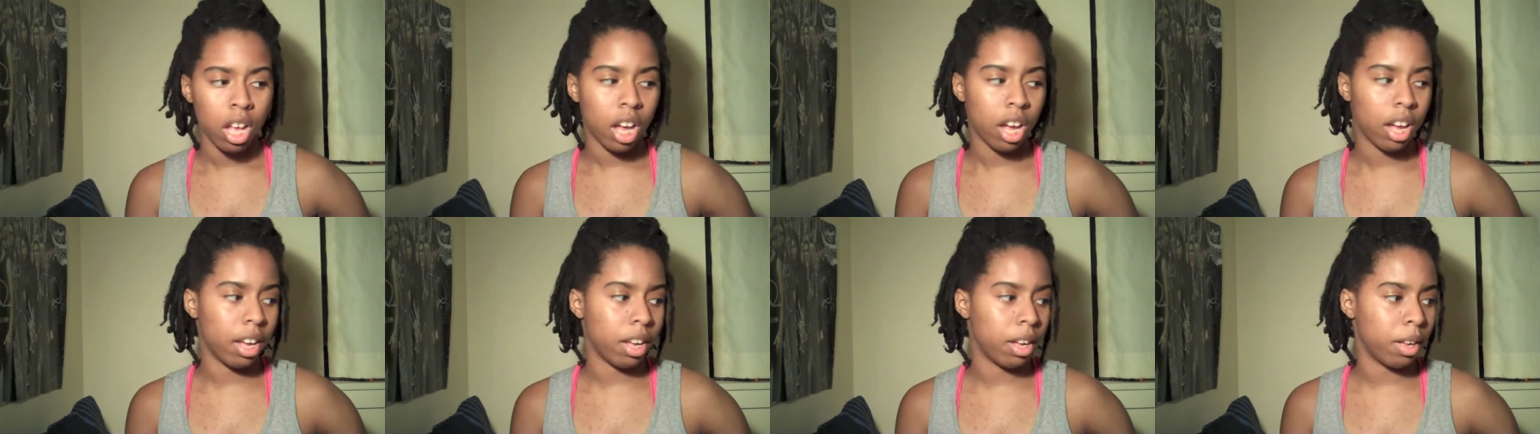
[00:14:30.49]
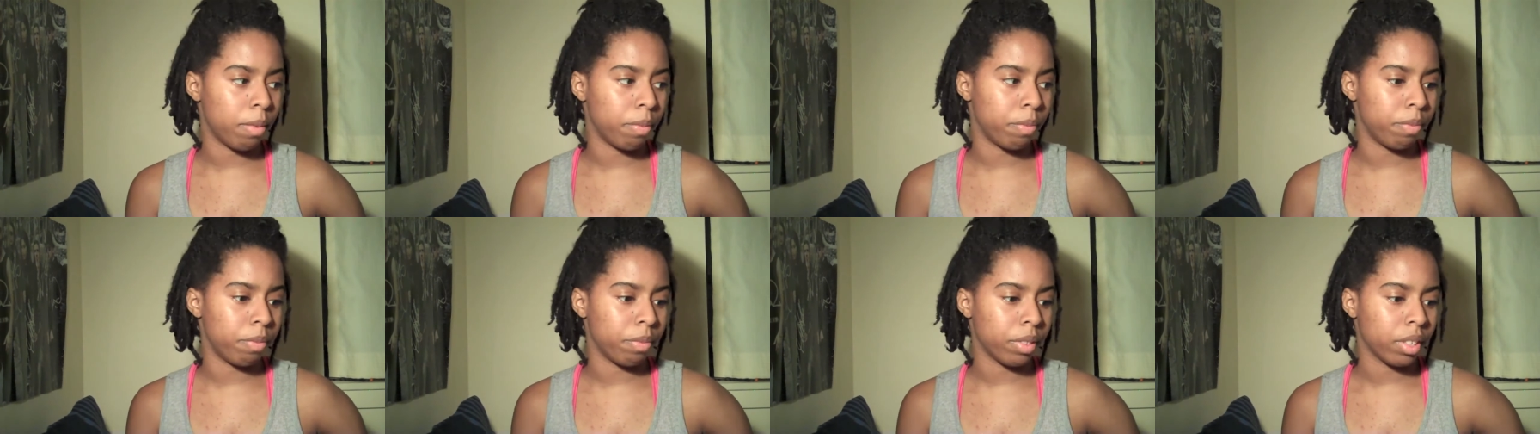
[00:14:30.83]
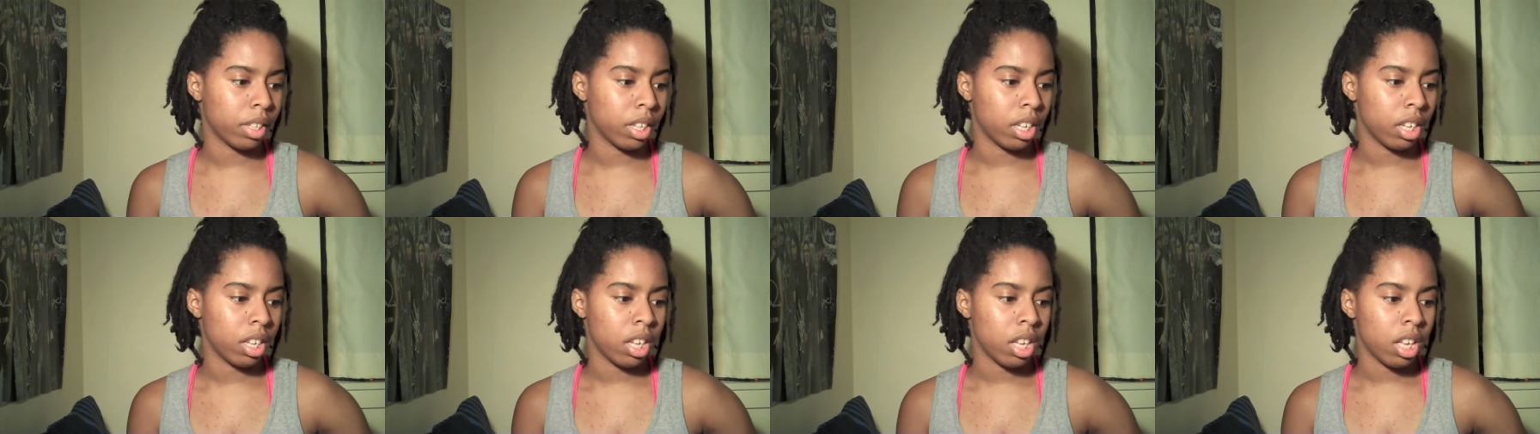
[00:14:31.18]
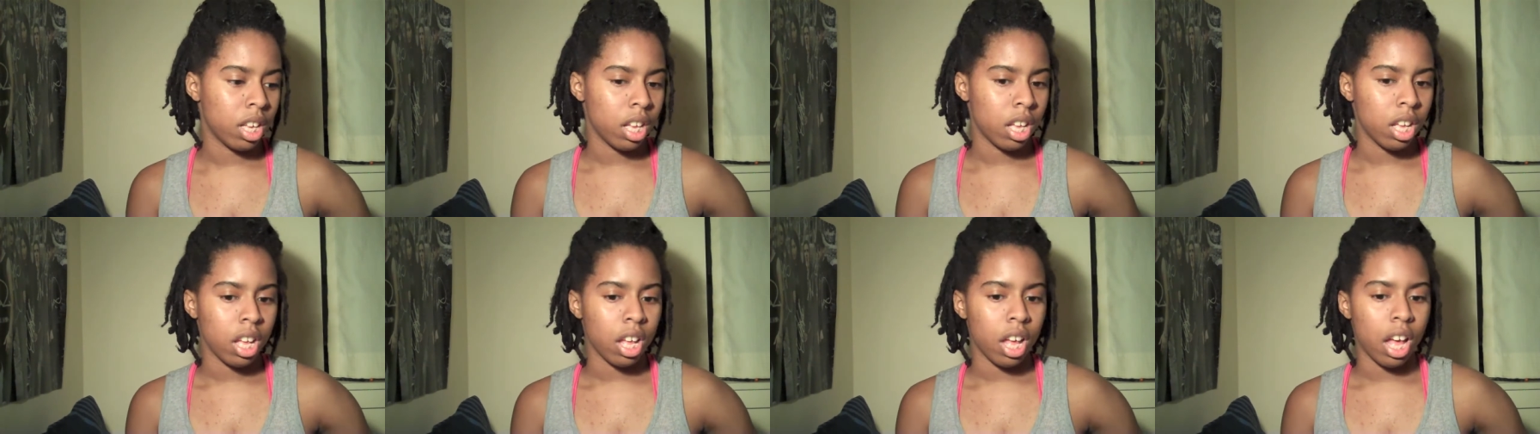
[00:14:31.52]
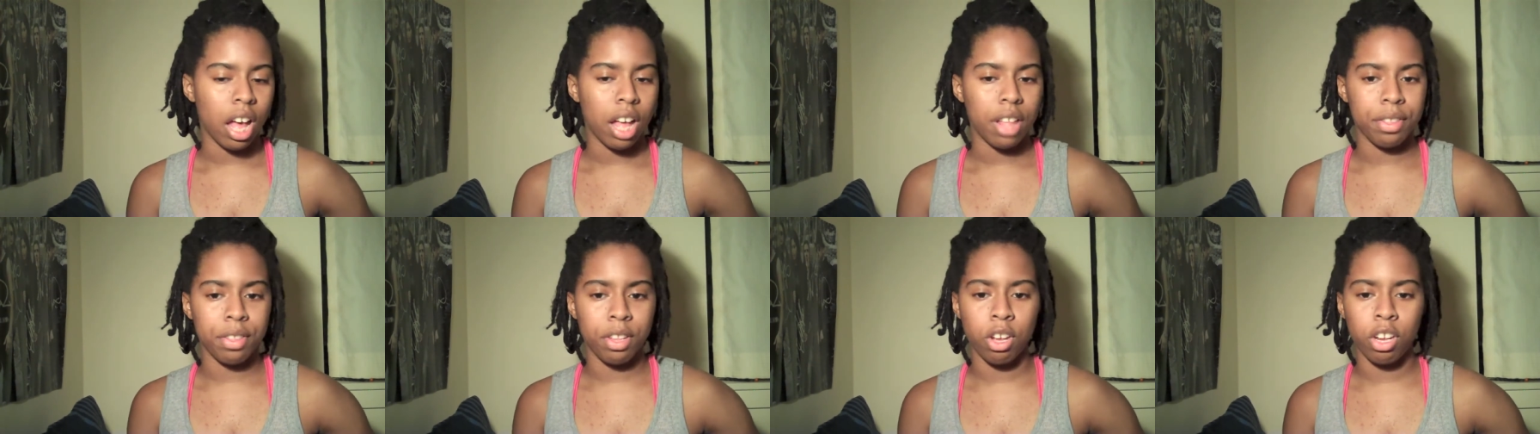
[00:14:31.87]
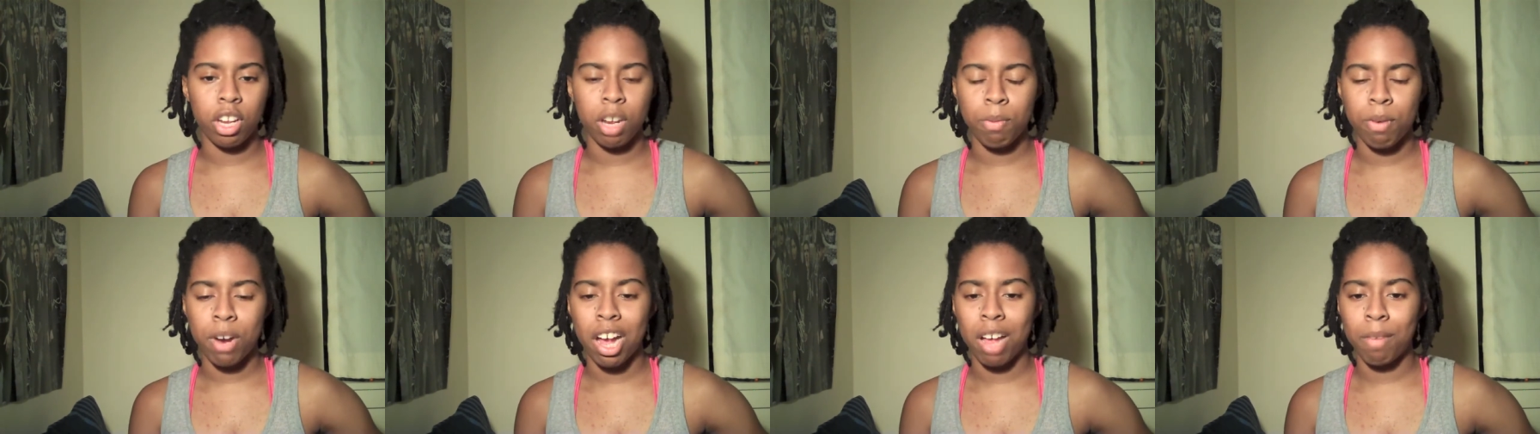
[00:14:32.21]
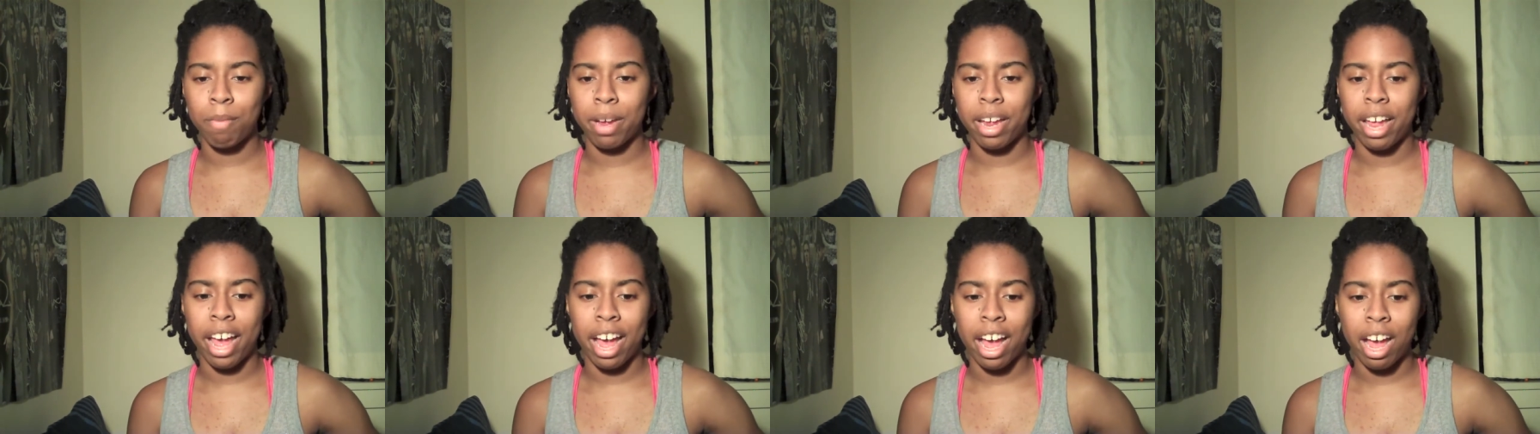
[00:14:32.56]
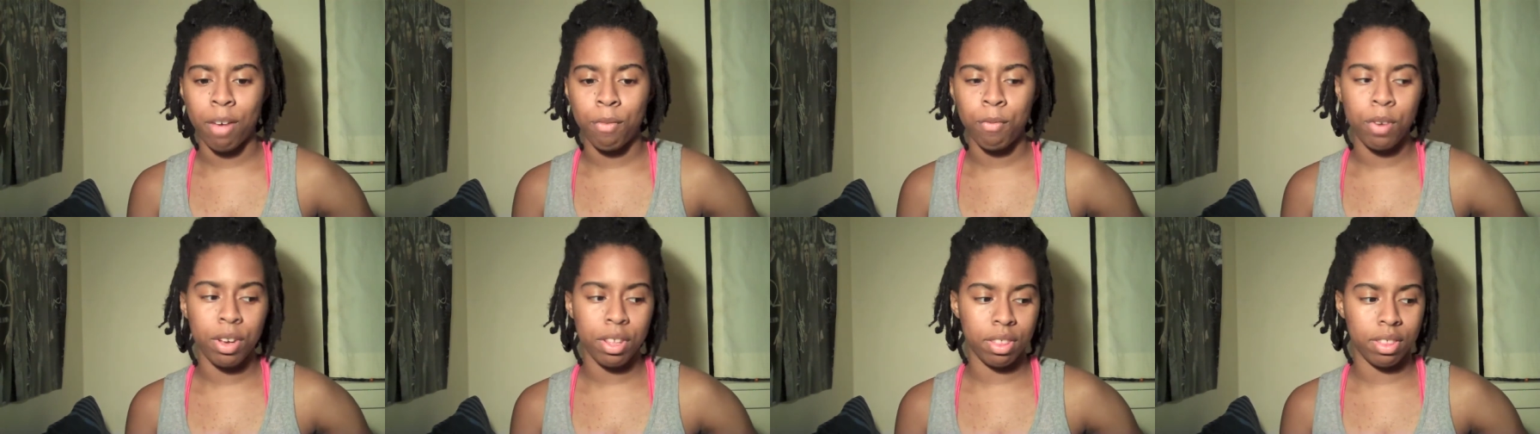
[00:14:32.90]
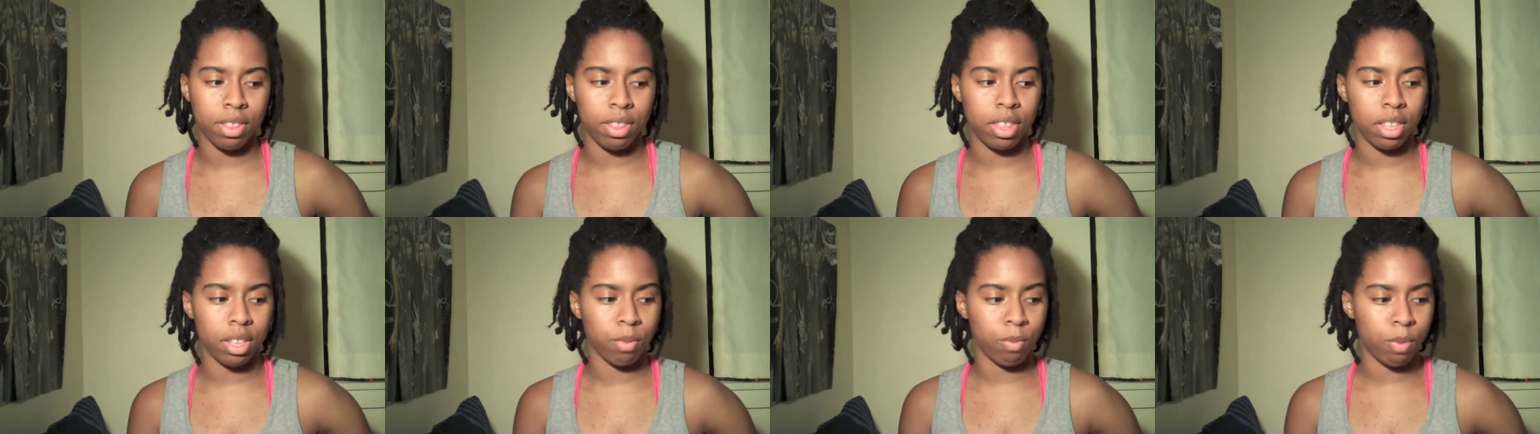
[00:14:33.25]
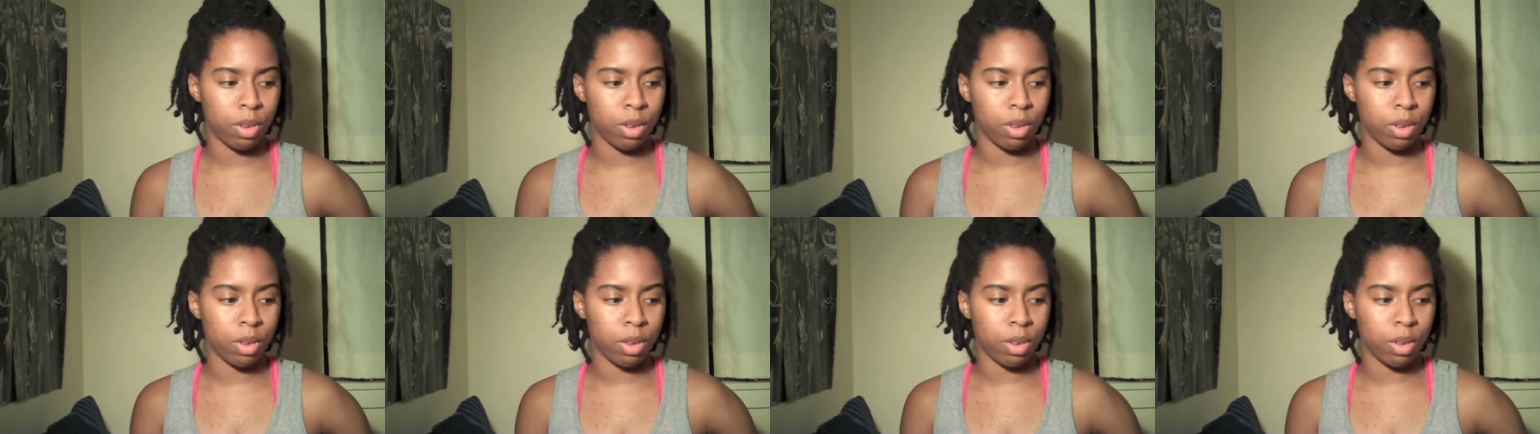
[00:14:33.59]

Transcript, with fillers: Um, the only problem I have with